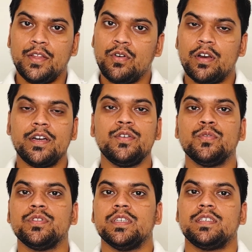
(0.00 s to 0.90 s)
And you already
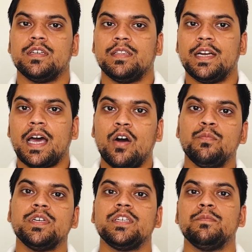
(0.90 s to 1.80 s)
know this, that how
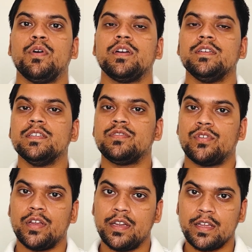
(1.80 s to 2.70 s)
much important this
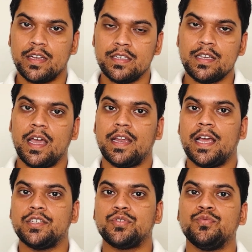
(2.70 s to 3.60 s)
training is, and
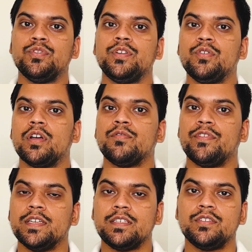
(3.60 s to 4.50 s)
as soon you're gonna
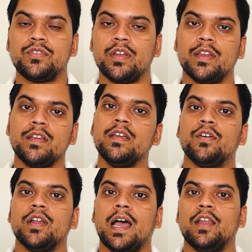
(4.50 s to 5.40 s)
finish this training, you're
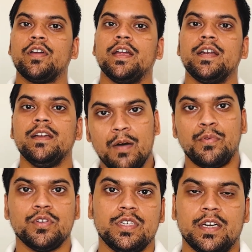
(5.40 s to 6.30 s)
gonna allocate it a
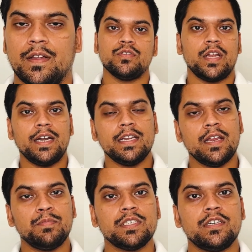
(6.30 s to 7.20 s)
project. So
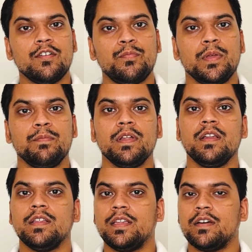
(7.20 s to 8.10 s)
99% of
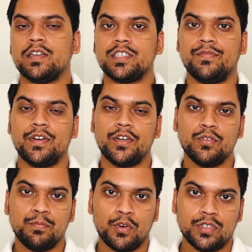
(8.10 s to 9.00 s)
people, they're gonna shift it
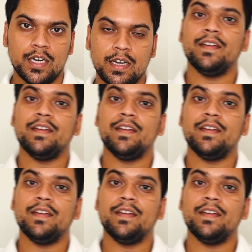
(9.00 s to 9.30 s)
to project.